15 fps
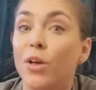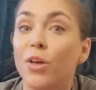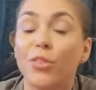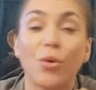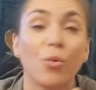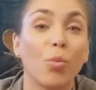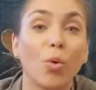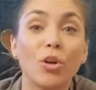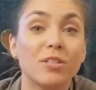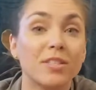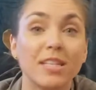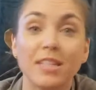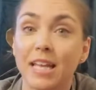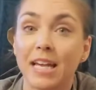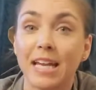The worst
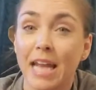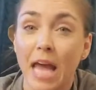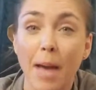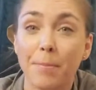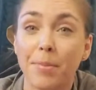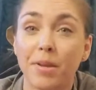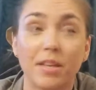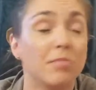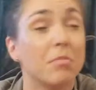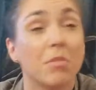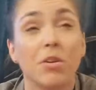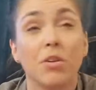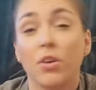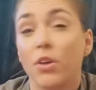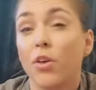thing that can happen,
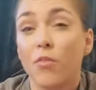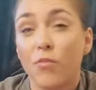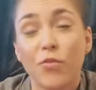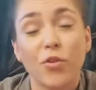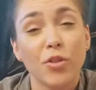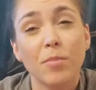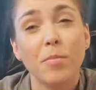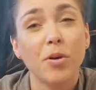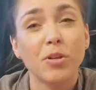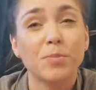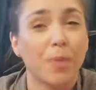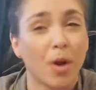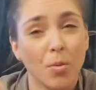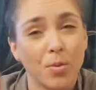for the most part,